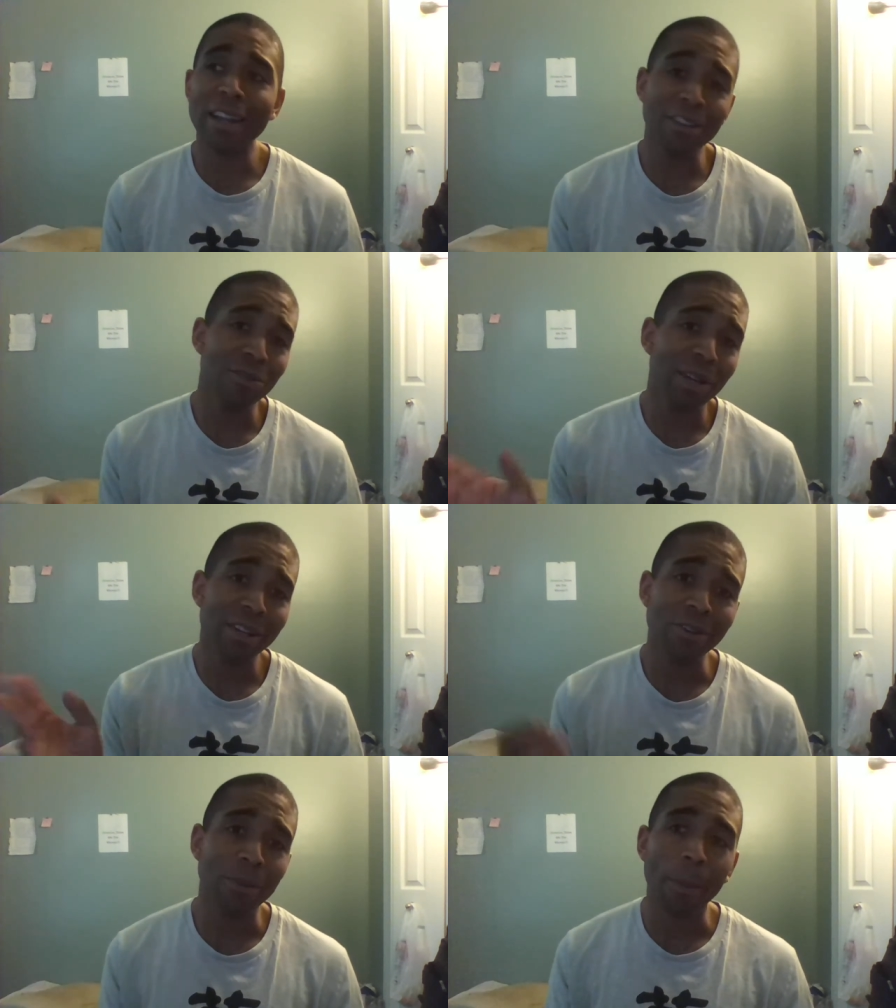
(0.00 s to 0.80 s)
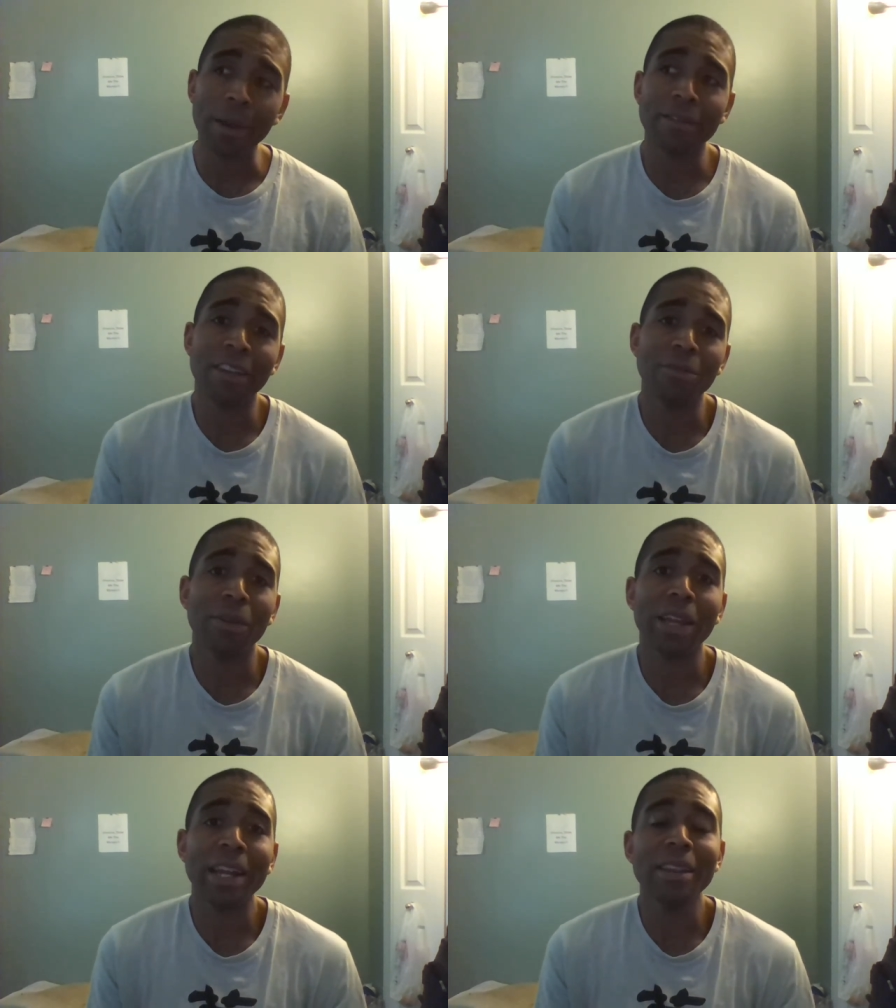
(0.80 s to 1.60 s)
And that's okay too. Because guess
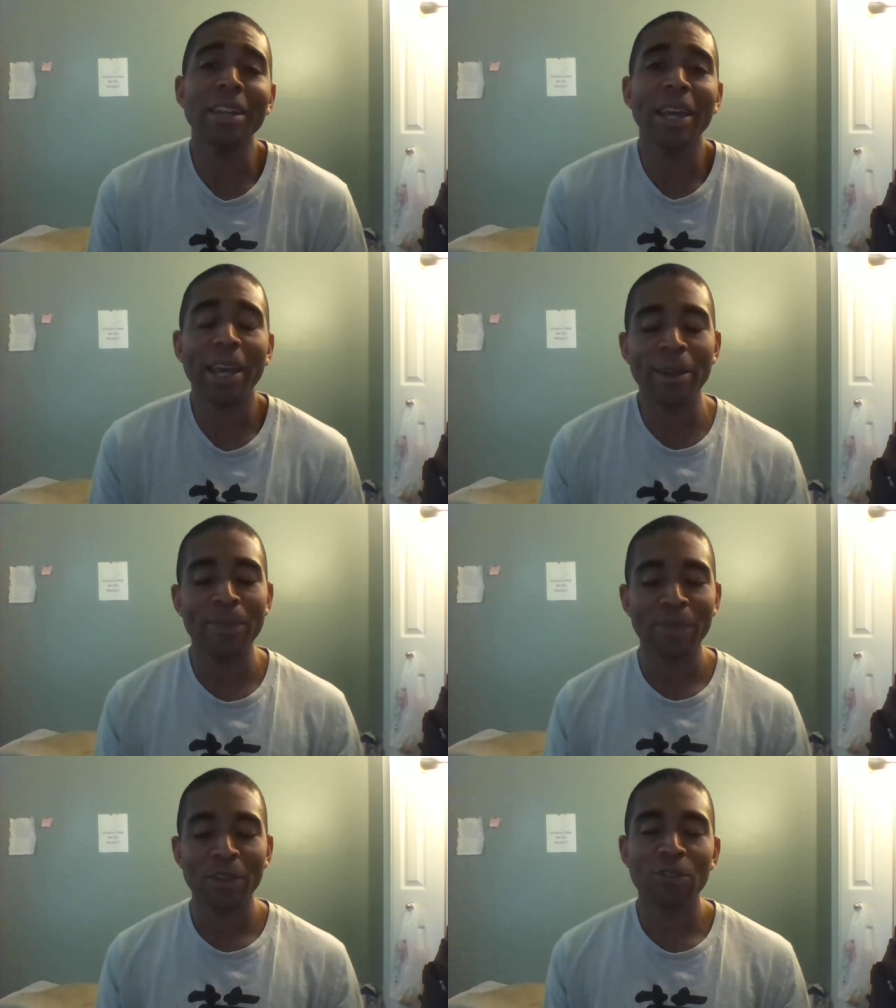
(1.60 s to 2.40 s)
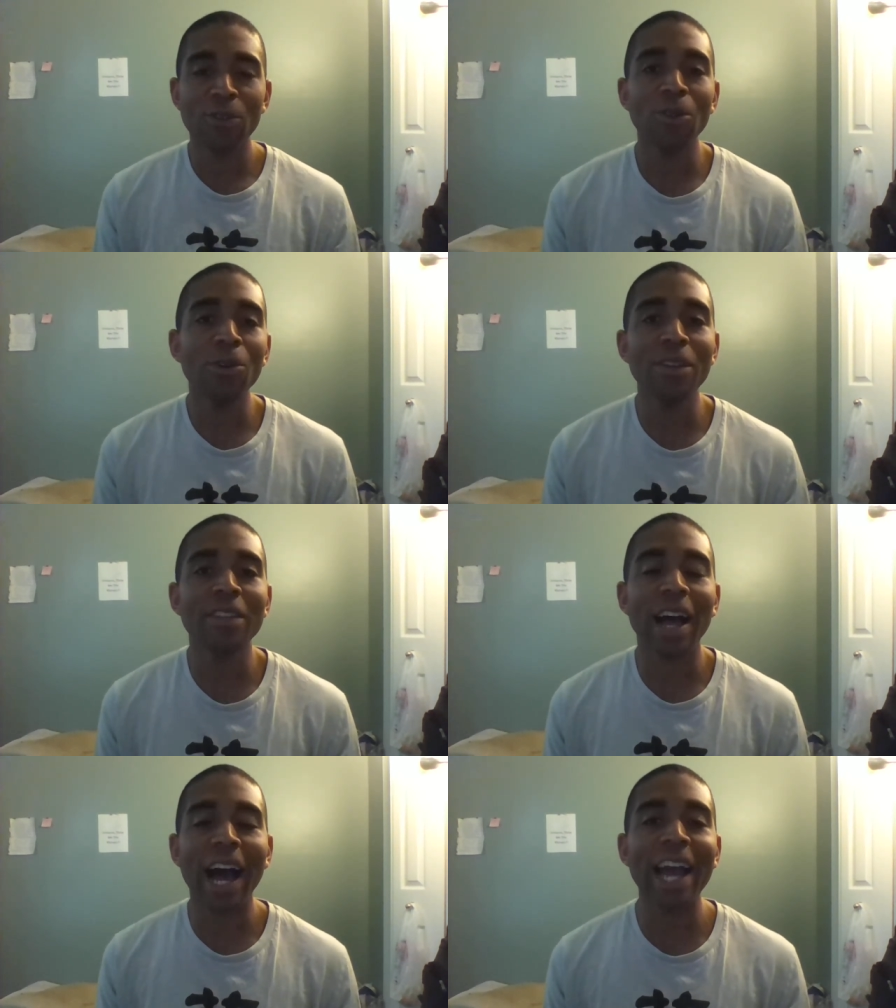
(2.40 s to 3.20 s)
what? At the end of the day, so long
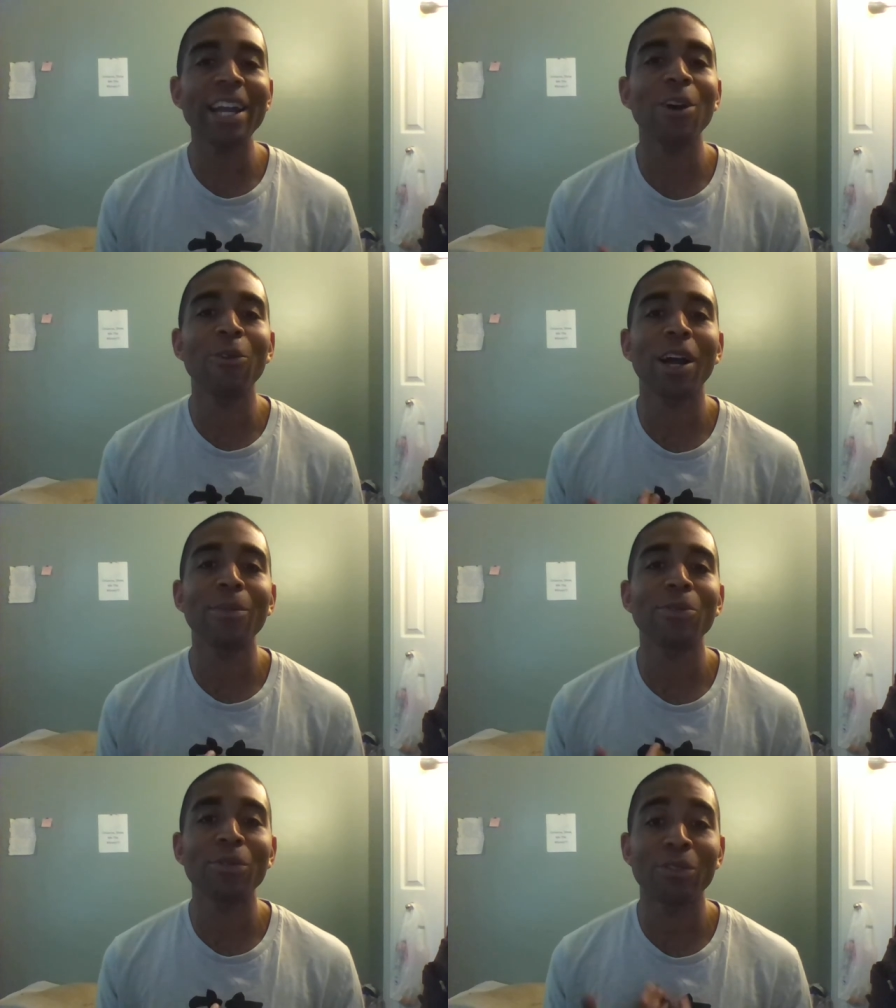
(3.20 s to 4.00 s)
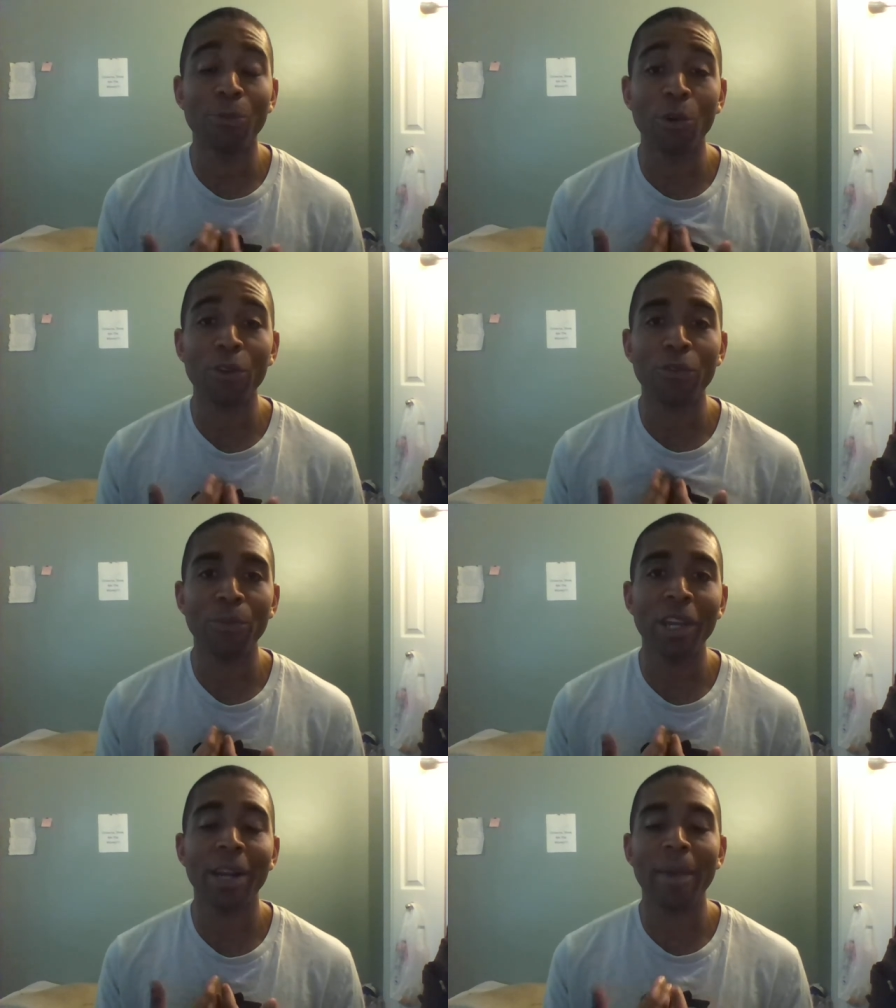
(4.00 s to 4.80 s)
as I know what I'm doing works for
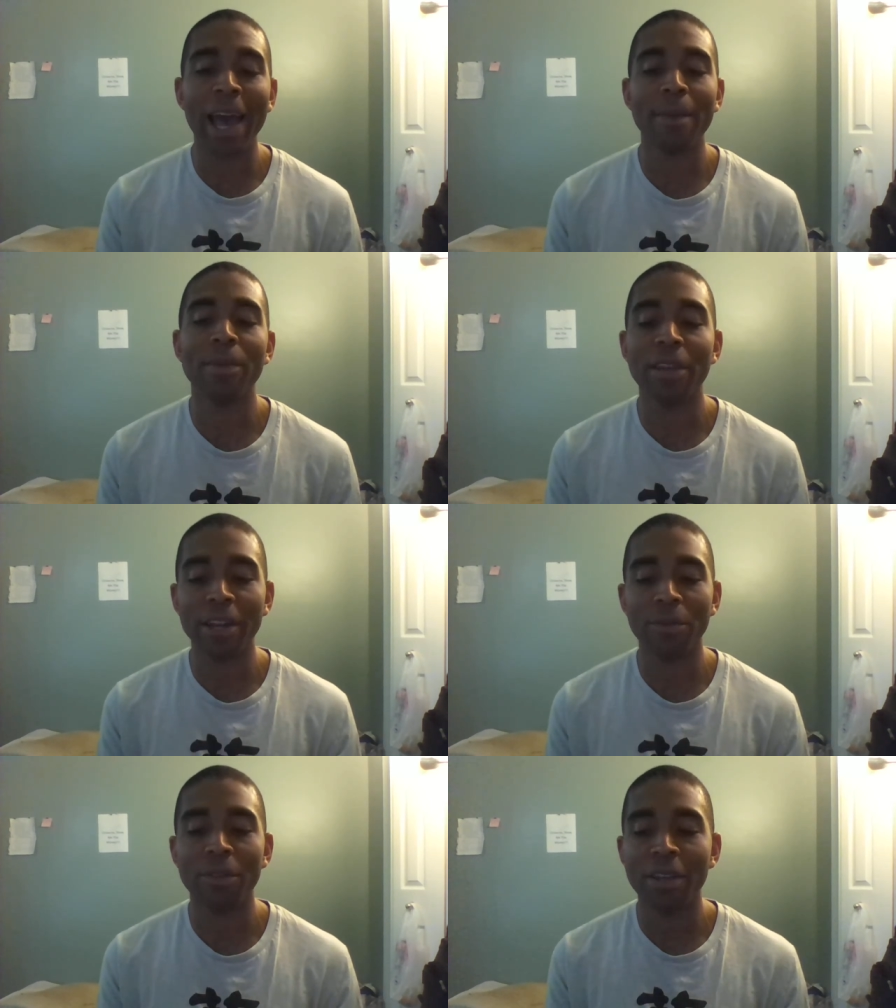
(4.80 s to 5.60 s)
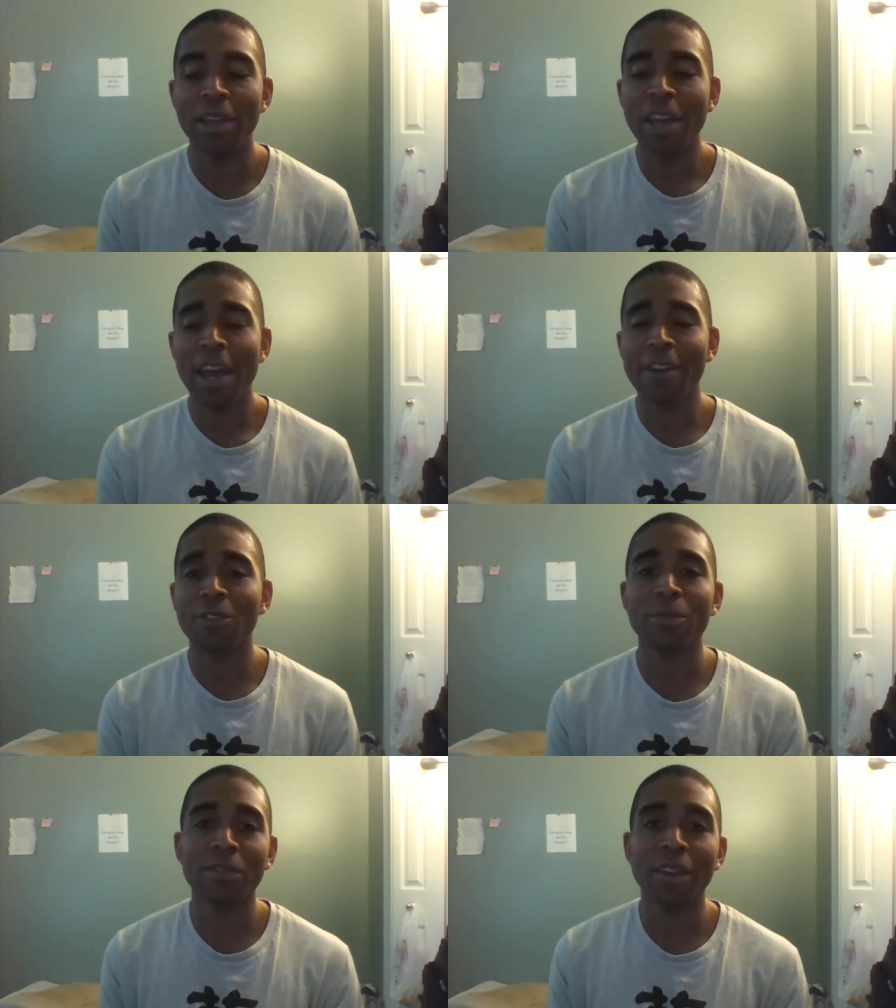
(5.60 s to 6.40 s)
me and I'm happy, healthy, and there's
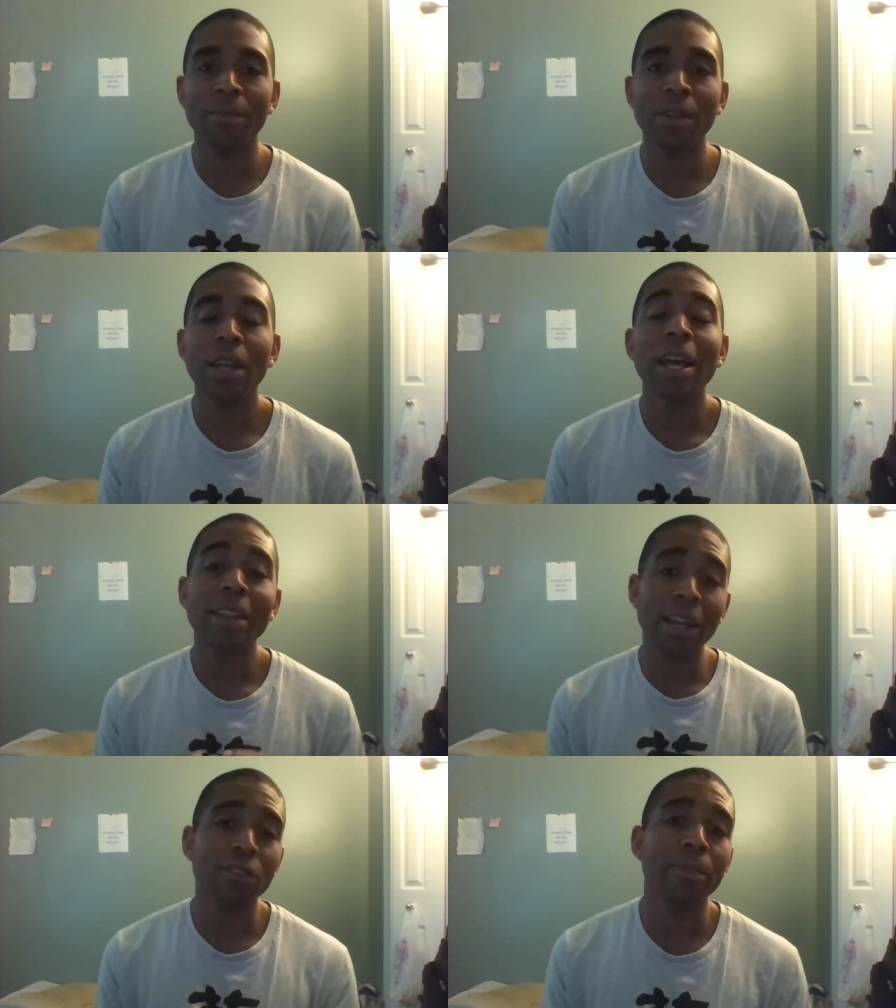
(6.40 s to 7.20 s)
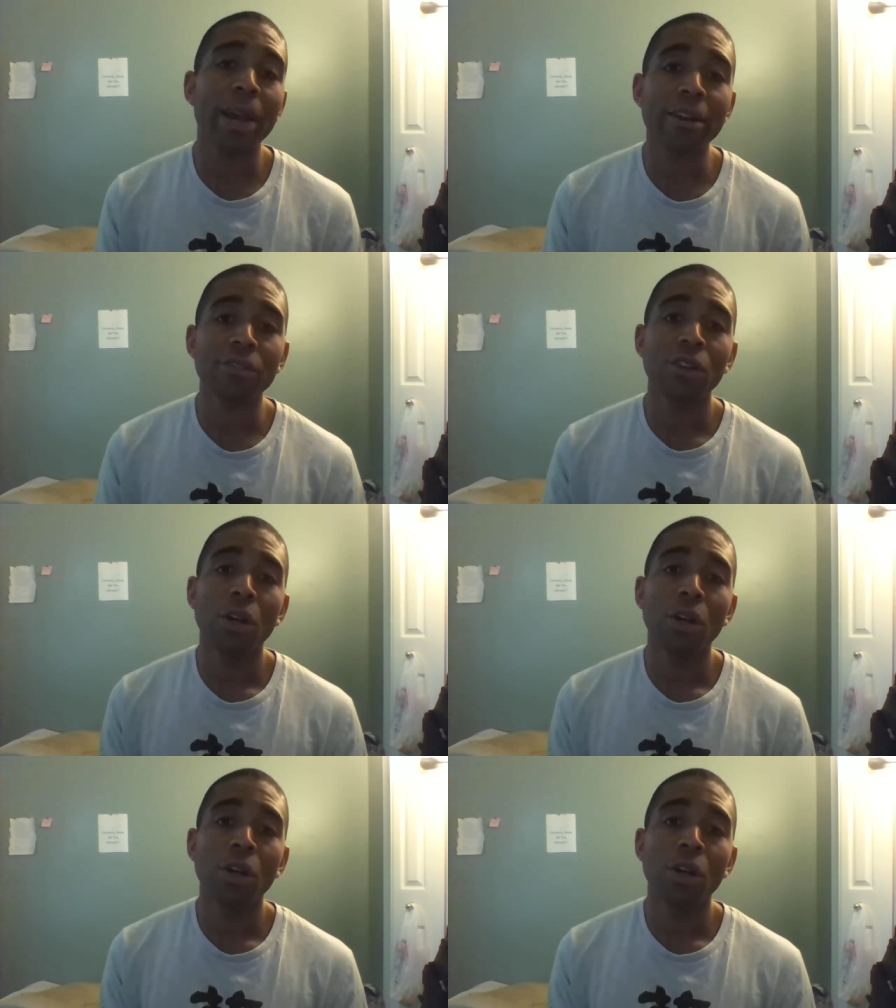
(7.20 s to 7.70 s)
no resentment, that's what matters.